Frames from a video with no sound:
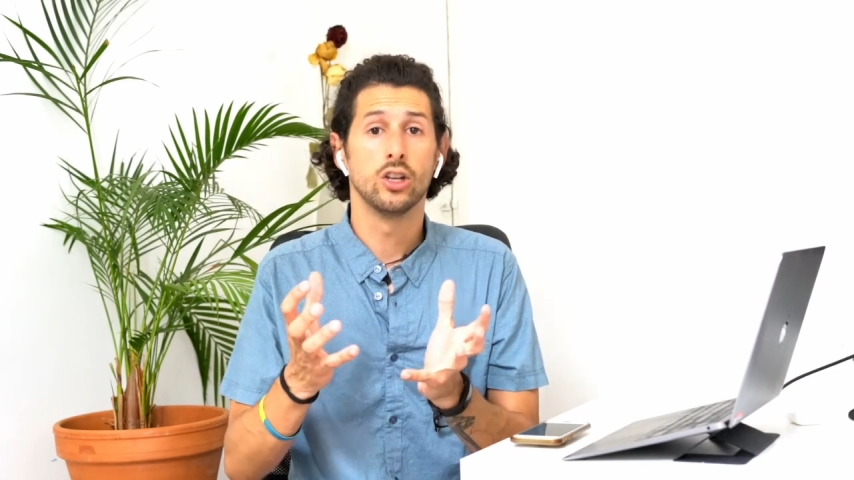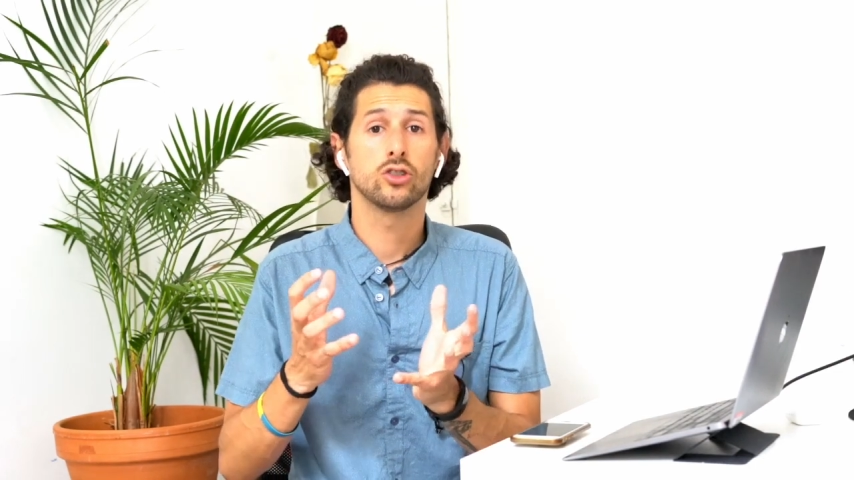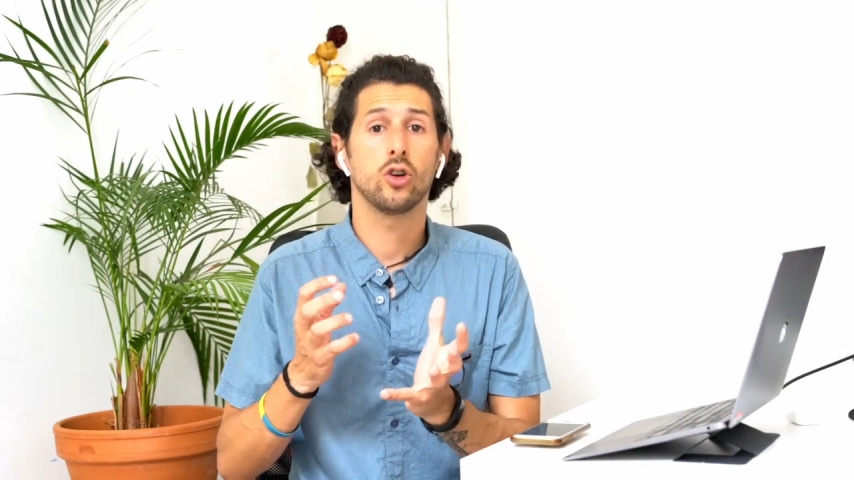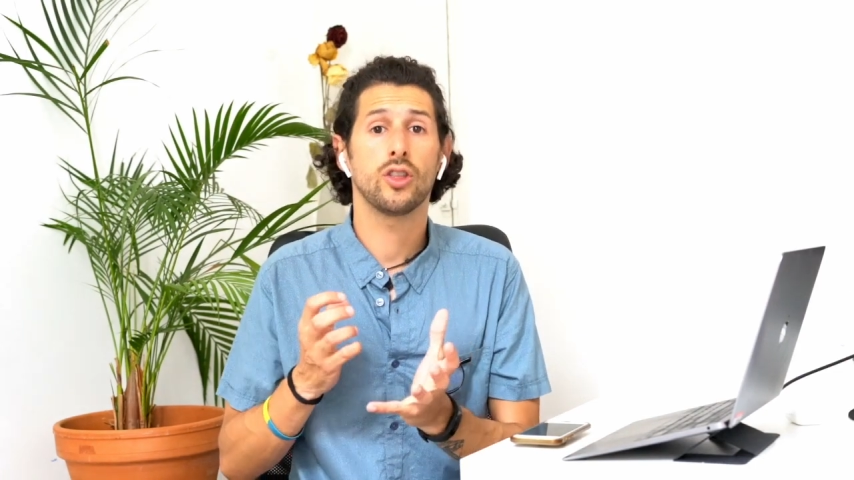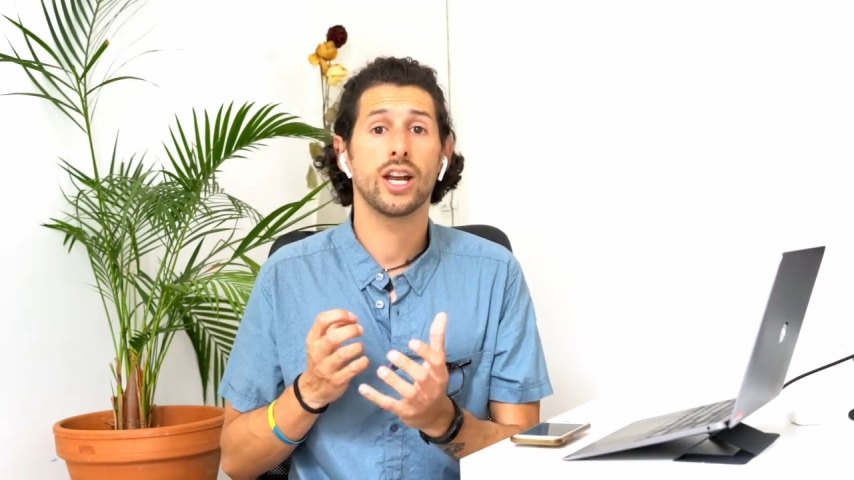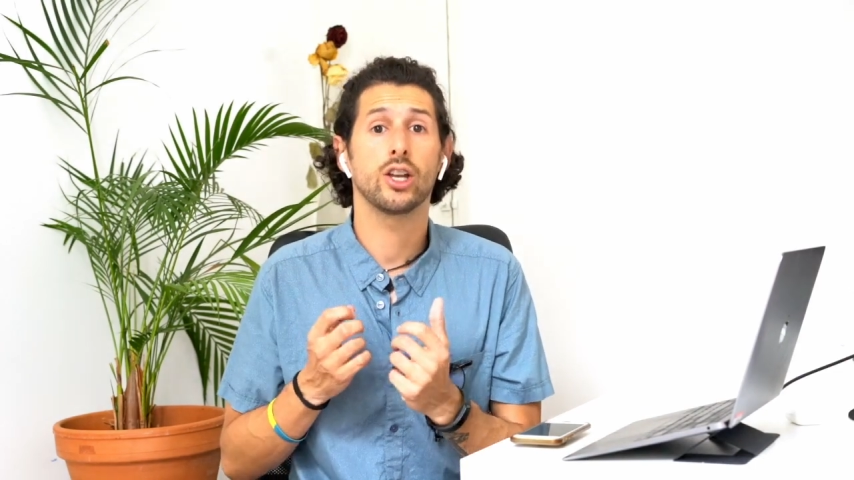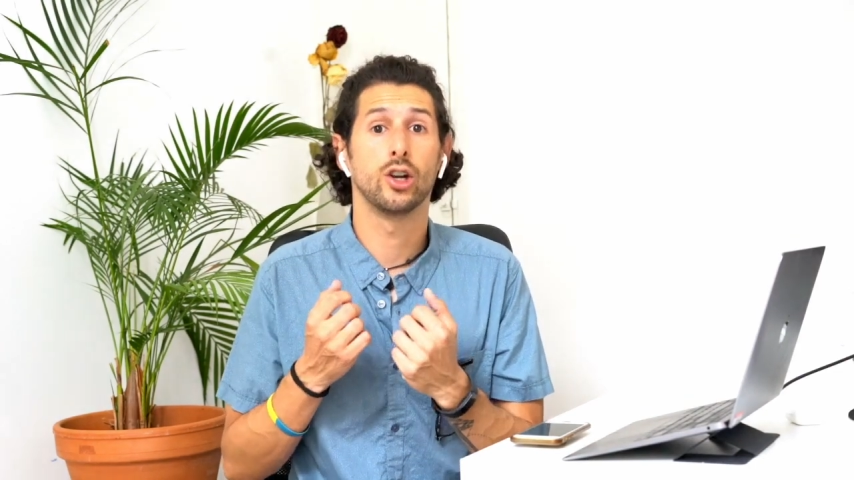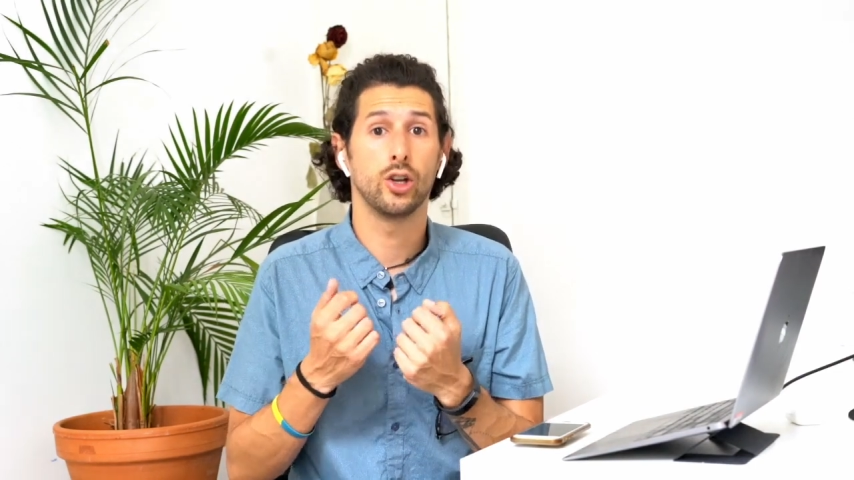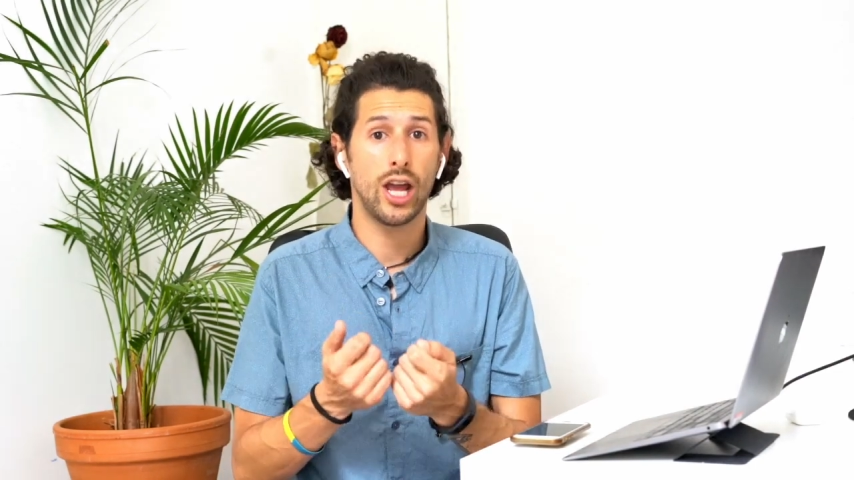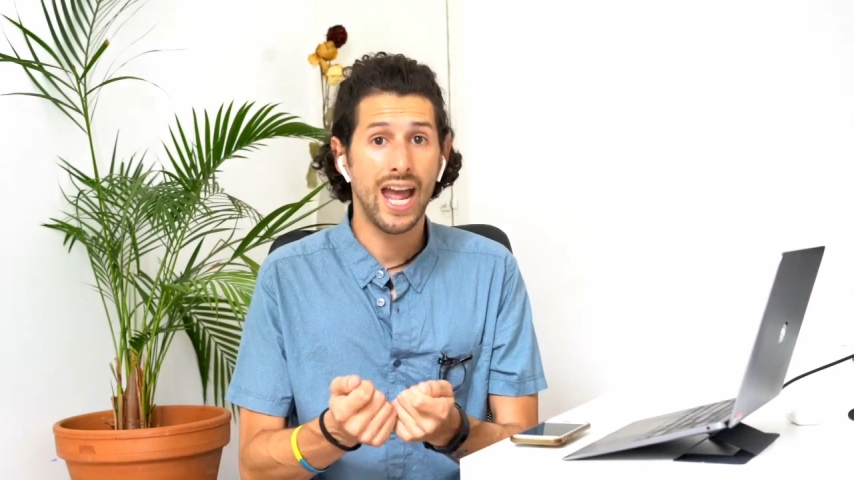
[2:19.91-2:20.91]
so that
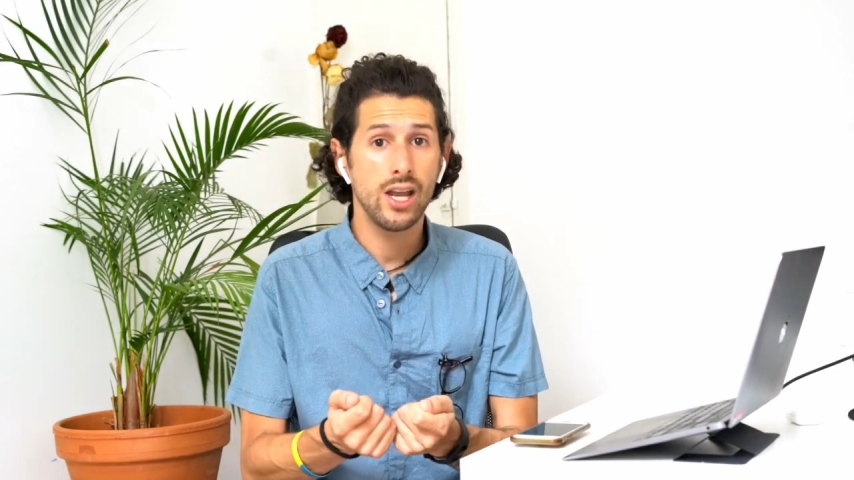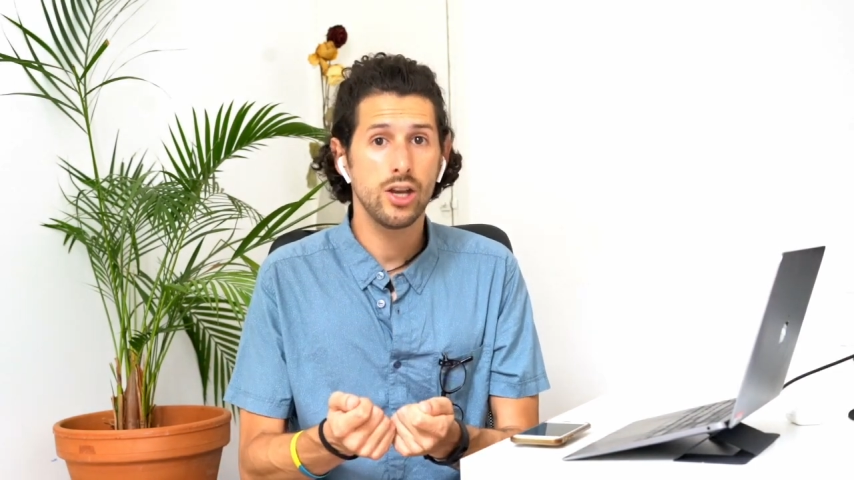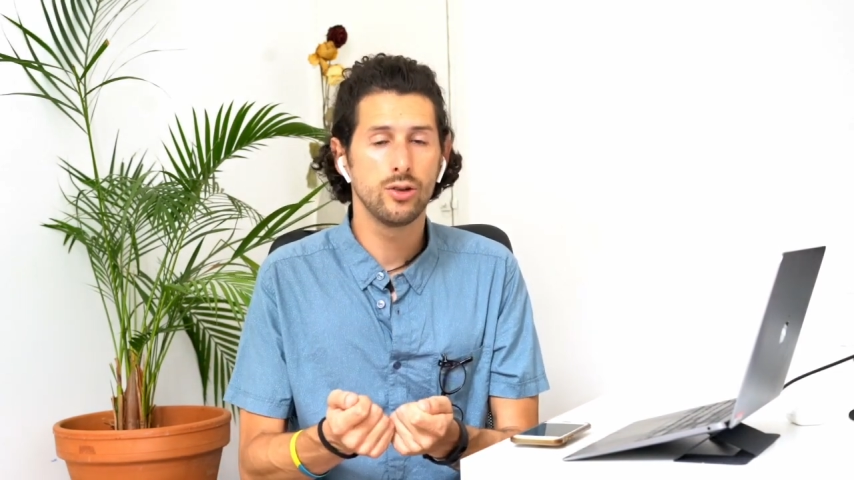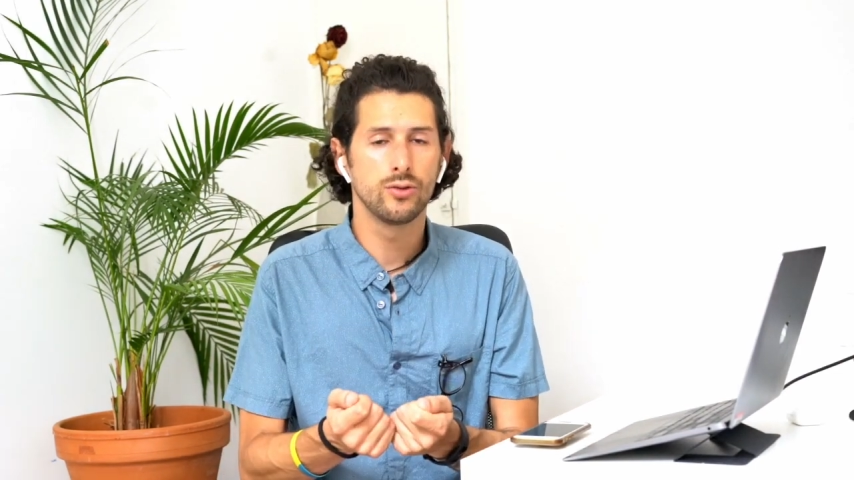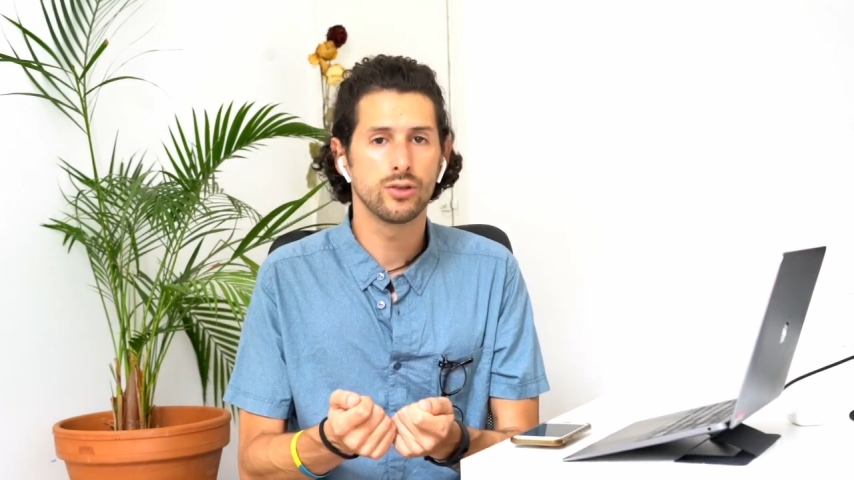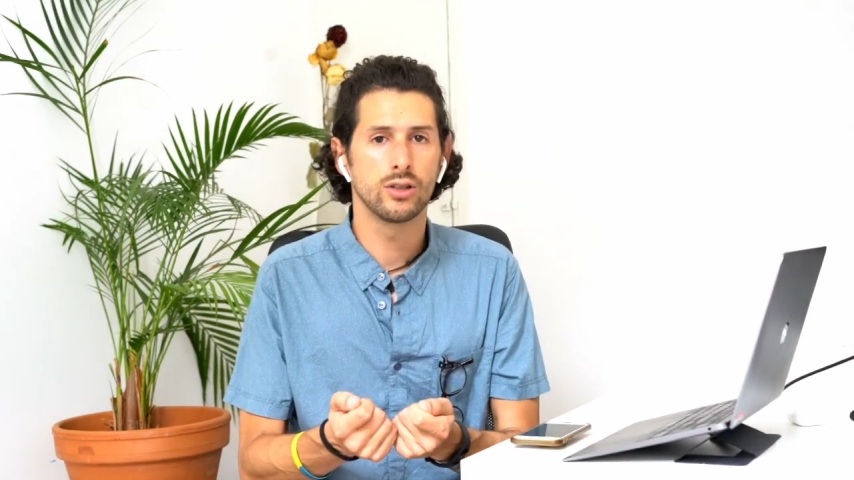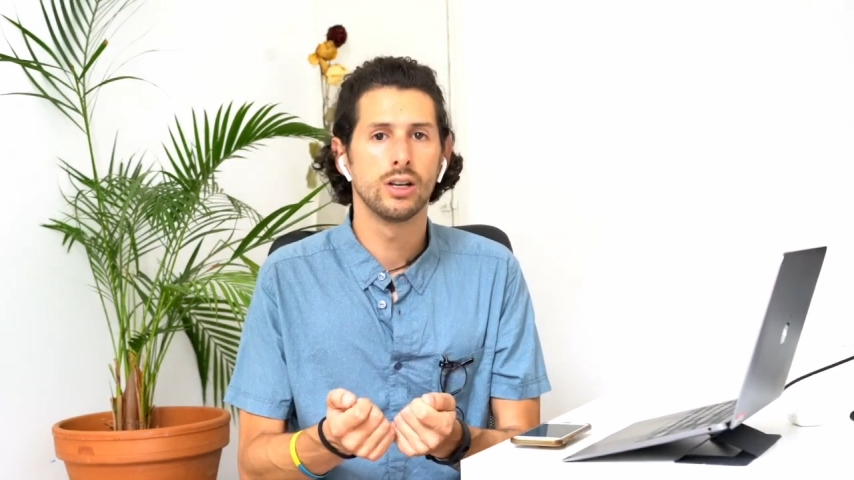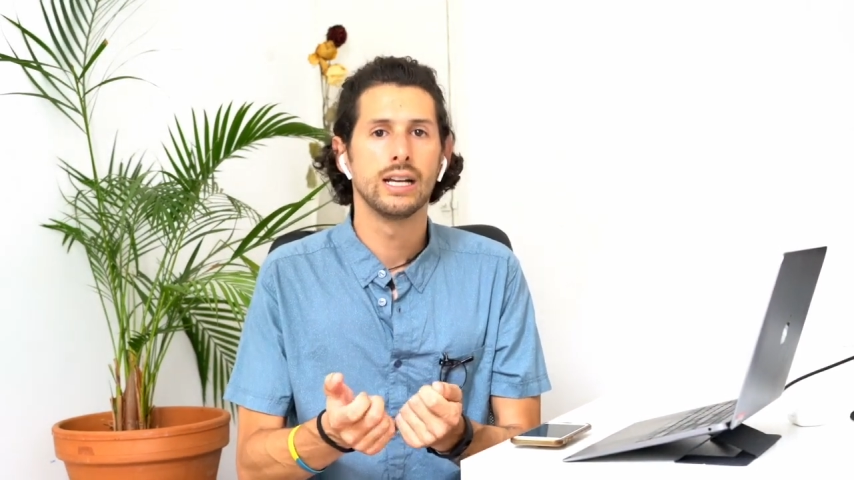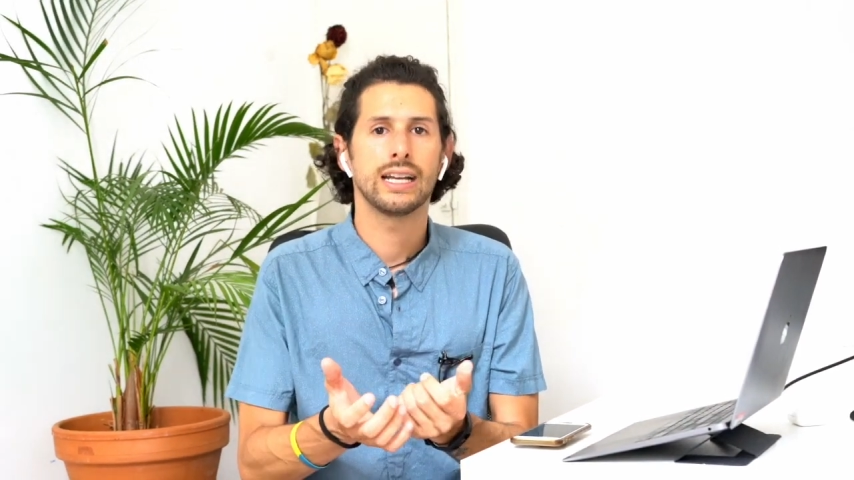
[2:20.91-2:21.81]
your end user